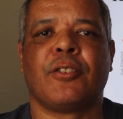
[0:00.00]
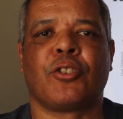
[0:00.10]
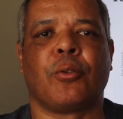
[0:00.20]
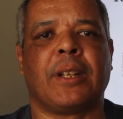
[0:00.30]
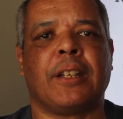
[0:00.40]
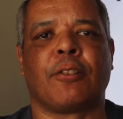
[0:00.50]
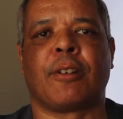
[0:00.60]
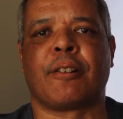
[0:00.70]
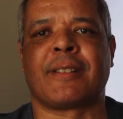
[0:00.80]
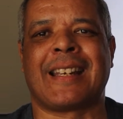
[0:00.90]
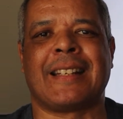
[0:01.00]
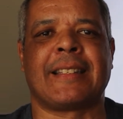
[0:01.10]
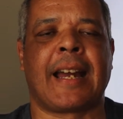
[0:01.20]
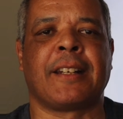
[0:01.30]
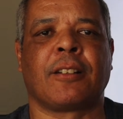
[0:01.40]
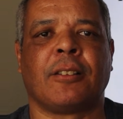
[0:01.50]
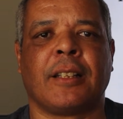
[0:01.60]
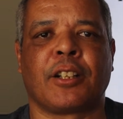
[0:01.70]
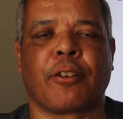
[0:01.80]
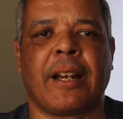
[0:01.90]
So either there is a technical
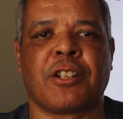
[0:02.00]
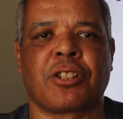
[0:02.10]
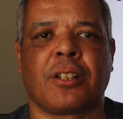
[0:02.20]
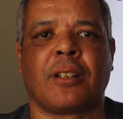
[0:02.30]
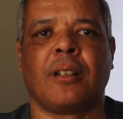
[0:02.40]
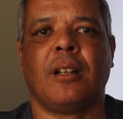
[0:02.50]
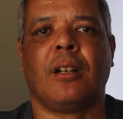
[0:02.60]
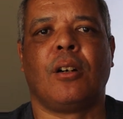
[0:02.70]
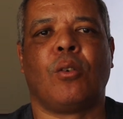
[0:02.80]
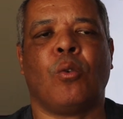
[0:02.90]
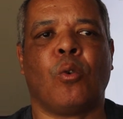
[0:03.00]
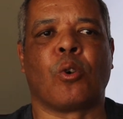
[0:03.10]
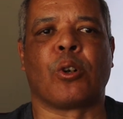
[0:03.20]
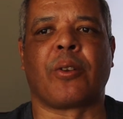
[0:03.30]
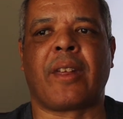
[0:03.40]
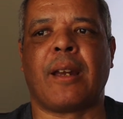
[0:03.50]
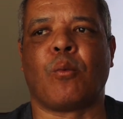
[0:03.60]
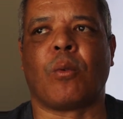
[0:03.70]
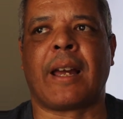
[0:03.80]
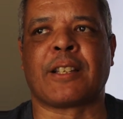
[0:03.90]
integration, or
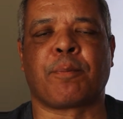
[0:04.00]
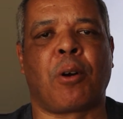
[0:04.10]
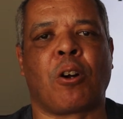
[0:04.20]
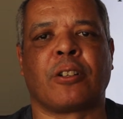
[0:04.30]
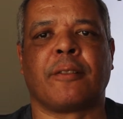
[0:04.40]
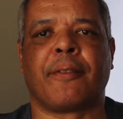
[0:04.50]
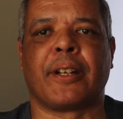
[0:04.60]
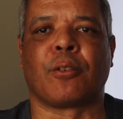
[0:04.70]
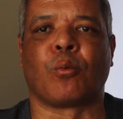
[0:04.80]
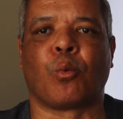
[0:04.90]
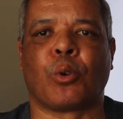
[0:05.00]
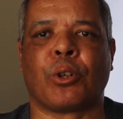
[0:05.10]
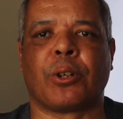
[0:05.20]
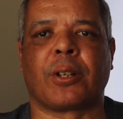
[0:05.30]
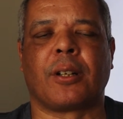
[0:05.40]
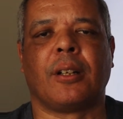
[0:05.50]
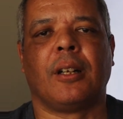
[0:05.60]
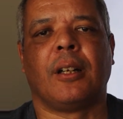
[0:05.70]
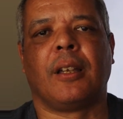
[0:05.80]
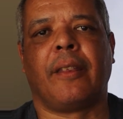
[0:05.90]
they, as part of their work,
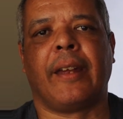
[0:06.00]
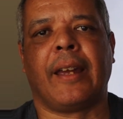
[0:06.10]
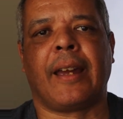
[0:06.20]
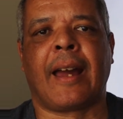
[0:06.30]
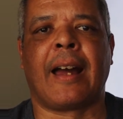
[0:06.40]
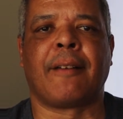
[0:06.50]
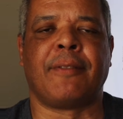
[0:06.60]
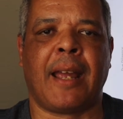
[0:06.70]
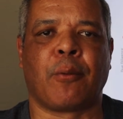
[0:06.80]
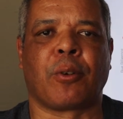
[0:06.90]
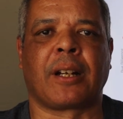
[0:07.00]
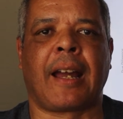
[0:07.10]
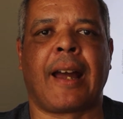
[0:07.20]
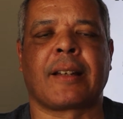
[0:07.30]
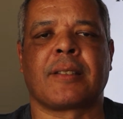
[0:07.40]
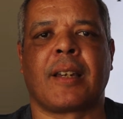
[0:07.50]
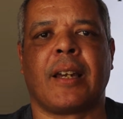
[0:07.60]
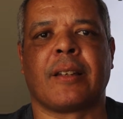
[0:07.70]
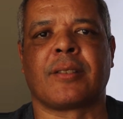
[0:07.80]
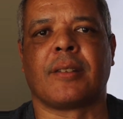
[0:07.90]
they have network
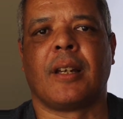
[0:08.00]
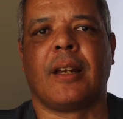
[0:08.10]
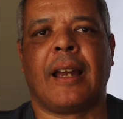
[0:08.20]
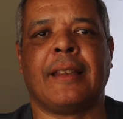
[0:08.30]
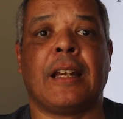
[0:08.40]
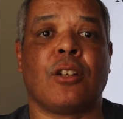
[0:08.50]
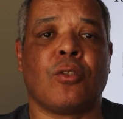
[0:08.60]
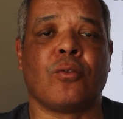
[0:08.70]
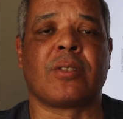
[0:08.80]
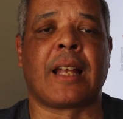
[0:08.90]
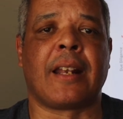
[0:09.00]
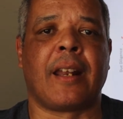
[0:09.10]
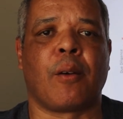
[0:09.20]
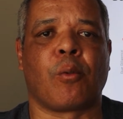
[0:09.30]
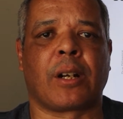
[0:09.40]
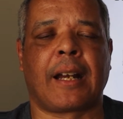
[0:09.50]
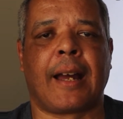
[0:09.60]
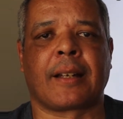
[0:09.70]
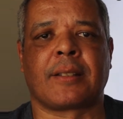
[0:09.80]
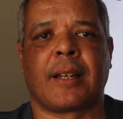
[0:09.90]
access and they use that network
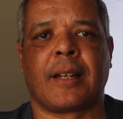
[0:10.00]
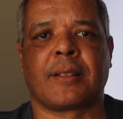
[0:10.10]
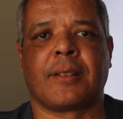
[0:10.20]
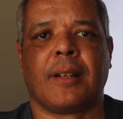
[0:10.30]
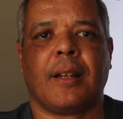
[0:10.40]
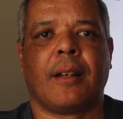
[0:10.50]
access